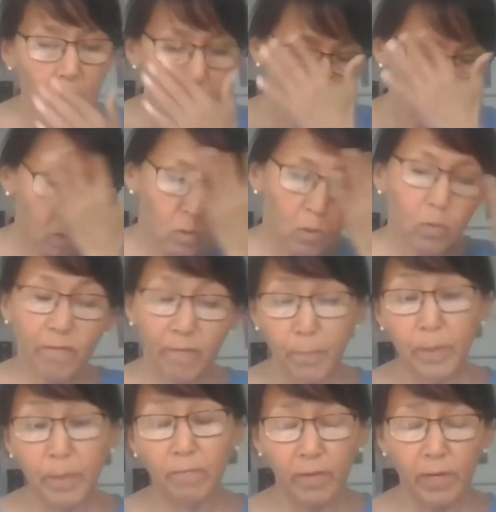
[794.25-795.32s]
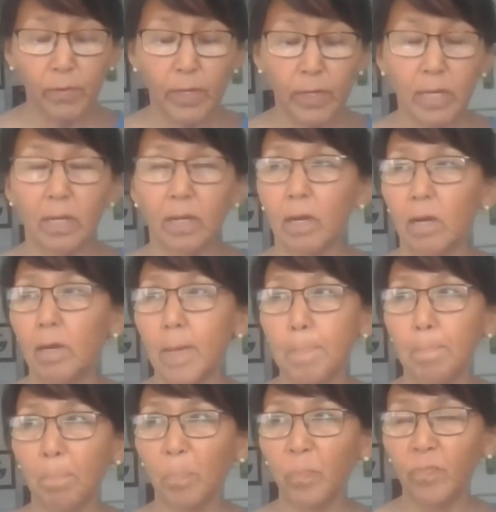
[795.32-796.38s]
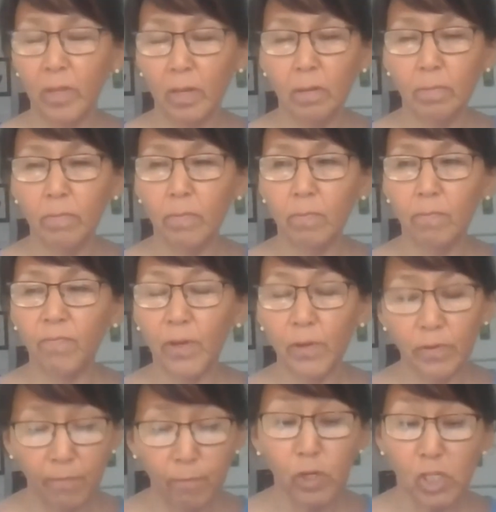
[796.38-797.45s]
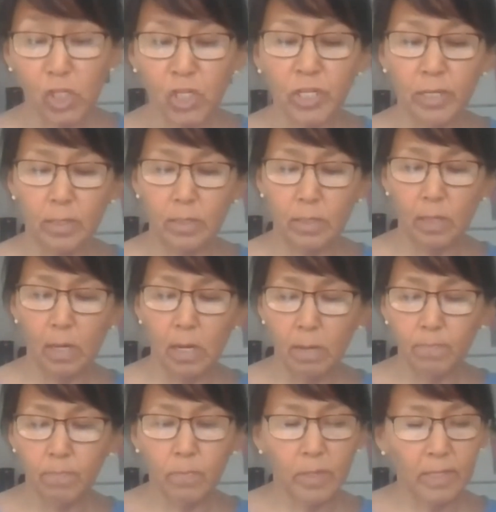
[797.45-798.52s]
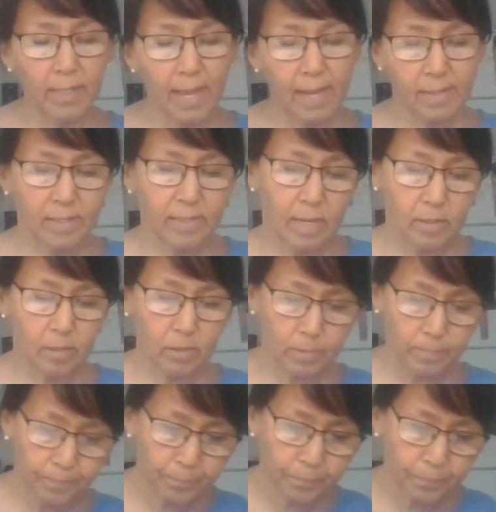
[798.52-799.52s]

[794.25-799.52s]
So we've been very, very fortunate in that sense.